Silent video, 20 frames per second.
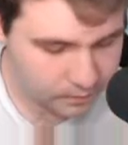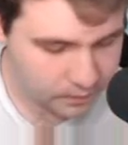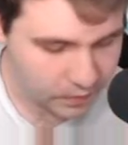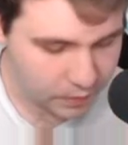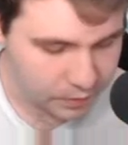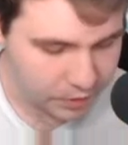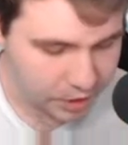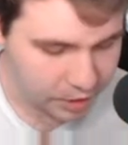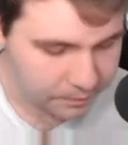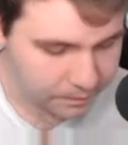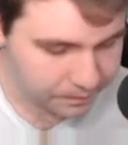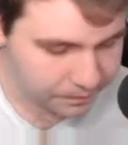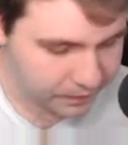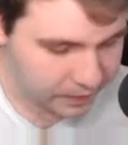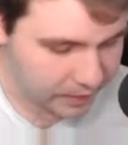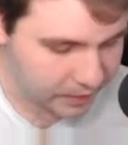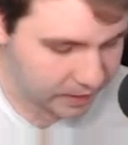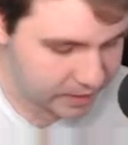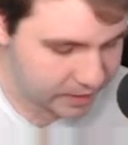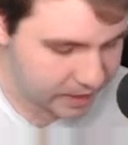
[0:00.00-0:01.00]
There we go.
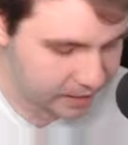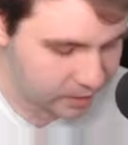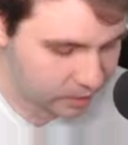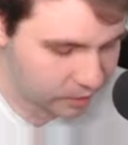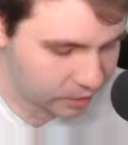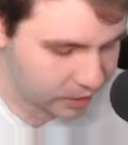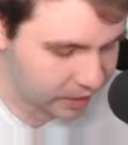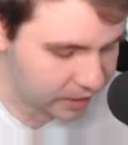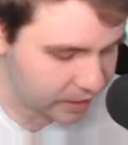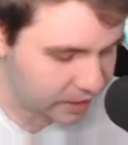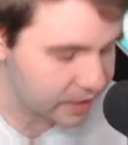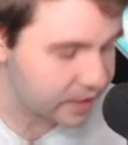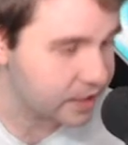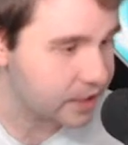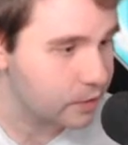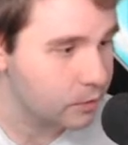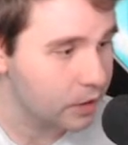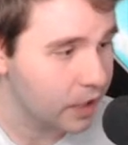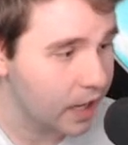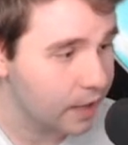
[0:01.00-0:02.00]
And let's take a look at it and
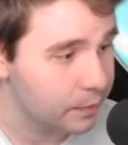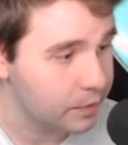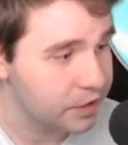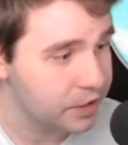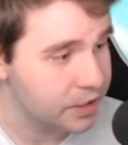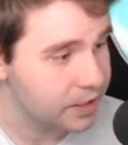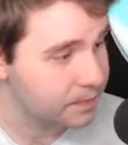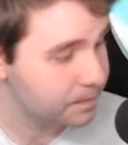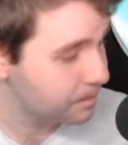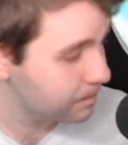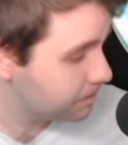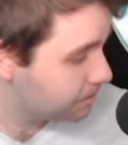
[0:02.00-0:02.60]
see what happens.